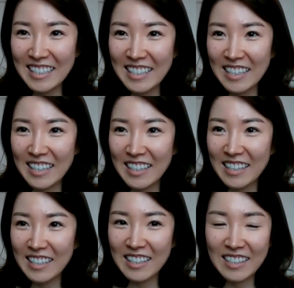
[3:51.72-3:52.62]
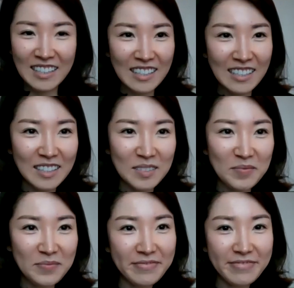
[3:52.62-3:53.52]
uh huh.
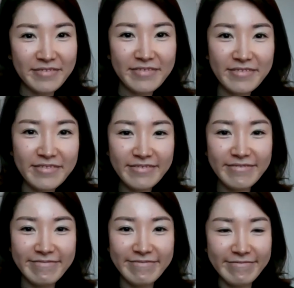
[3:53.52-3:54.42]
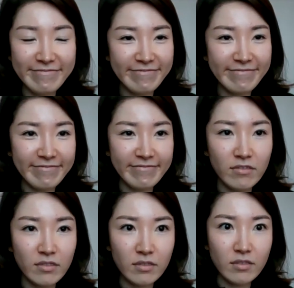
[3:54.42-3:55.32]
Um, so, what were your early
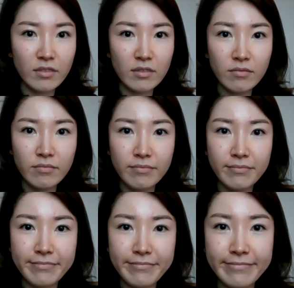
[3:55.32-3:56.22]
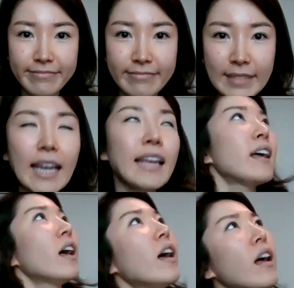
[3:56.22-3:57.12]
cello lessons like?
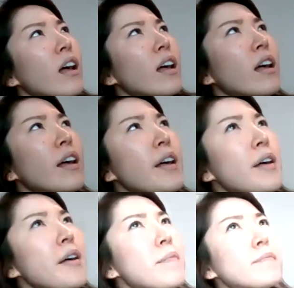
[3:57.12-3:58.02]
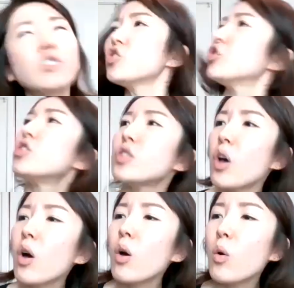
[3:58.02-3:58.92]
Um,
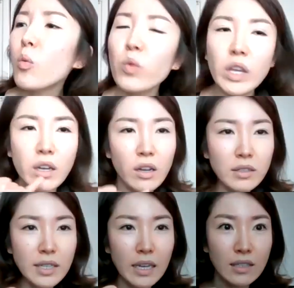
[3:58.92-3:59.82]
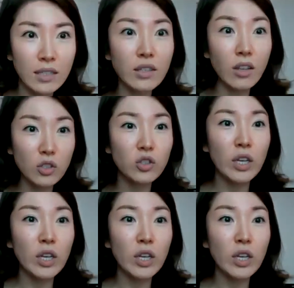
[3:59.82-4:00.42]
so we contact the